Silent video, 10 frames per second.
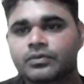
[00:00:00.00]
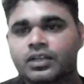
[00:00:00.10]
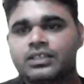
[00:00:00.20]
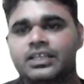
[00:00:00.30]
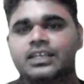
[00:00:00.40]

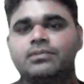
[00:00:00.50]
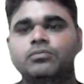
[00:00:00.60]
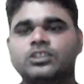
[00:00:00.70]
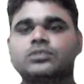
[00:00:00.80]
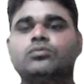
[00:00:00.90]
take
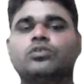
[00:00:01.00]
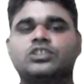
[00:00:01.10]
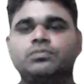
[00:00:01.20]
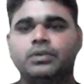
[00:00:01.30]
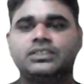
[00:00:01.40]
much more
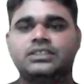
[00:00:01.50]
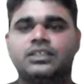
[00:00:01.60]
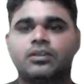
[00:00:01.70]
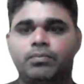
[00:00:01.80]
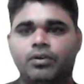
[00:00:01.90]
space
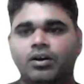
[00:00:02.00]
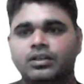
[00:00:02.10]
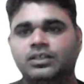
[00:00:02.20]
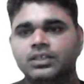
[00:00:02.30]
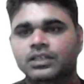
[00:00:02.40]
in the
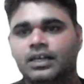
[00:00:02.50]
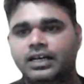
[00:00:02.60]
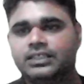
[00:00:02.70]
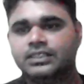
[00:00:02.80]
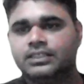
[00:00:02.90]
blood,
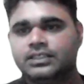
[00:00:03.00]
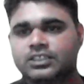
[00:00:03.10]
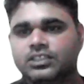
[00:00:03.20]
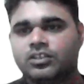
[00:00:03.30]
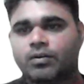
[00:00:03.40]
and
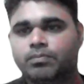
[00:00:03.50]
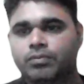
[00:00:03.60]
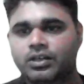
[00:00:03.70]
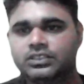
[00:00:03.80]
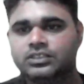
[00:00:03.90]
the
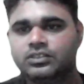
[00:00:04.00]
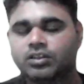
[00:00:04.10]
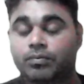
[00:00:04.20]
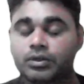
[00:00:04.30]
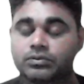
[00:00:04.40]
number
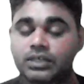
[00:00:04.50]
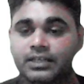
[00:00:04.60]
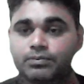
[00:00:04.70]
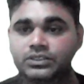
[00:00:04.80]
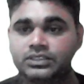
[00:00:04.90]
of the
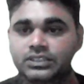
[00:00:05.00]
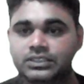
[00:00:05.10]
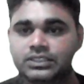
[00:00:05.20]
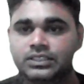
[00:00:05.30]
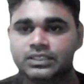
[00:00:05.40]
RBC
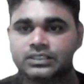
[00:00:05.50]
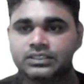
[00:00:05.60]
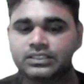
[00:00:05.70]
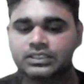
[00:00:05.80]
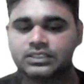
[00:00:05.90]
is
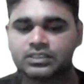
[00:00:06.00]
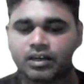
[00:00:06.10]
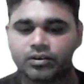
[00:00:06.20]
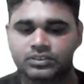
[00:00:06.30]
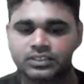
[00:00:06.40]

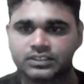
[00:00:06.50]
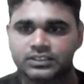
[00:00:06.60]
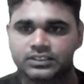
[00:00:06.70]
6,000